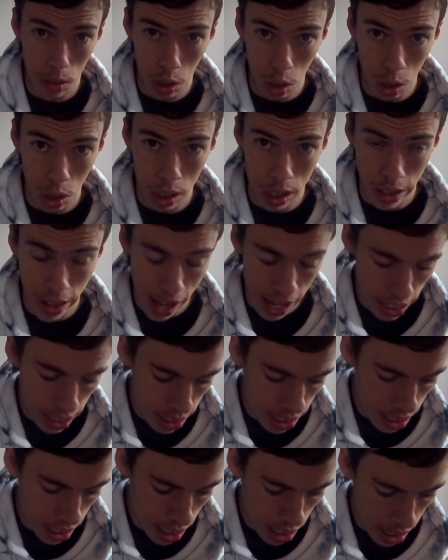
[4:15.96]
use
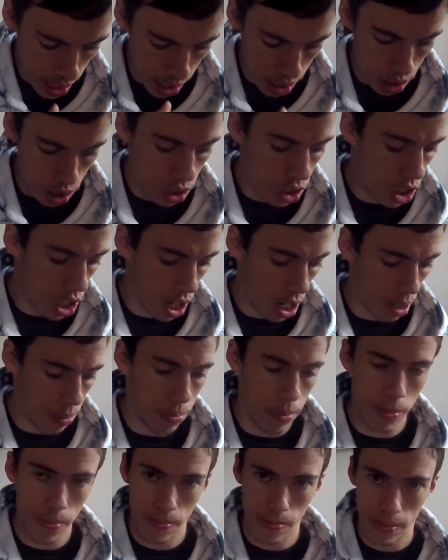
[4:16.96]
that. This charm
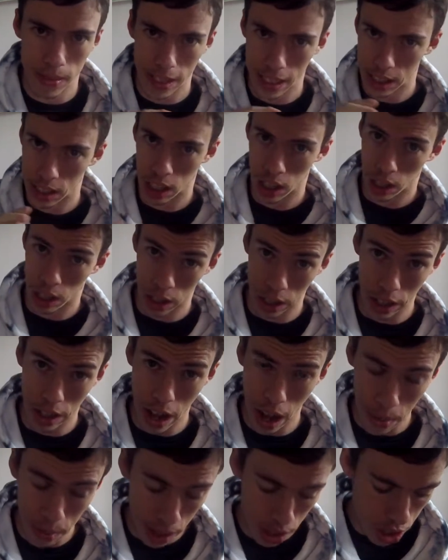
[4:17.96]
does a lot of
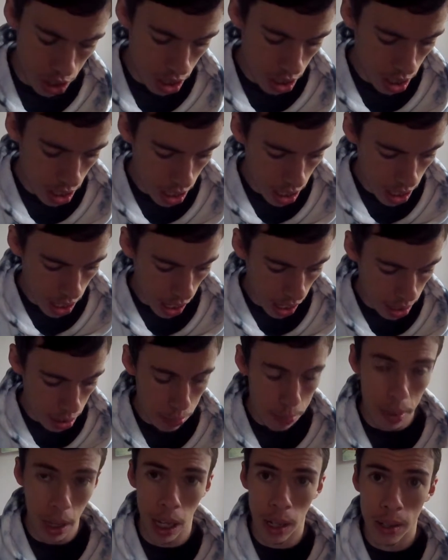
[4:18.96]
damage.
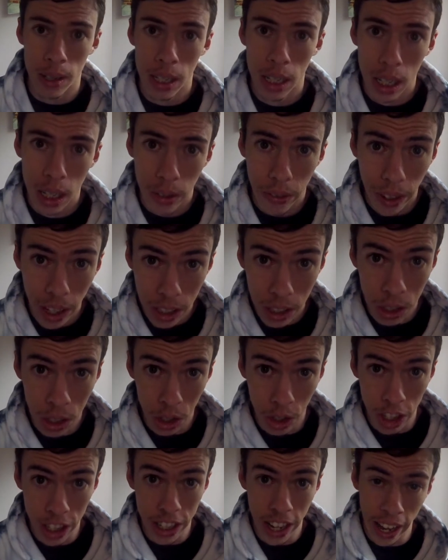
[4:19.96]
Agent Power raises
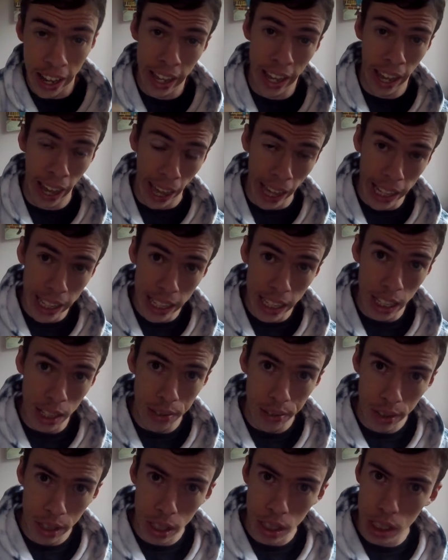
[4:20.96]
your attack and
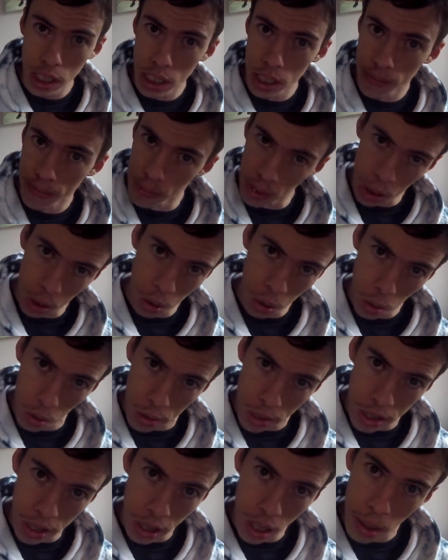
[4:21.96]
defense, not all
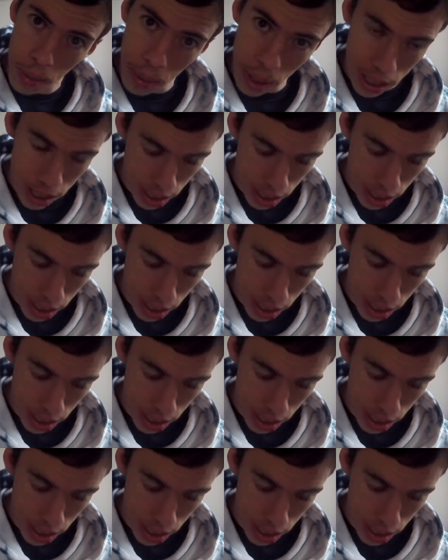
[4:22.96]
the time, but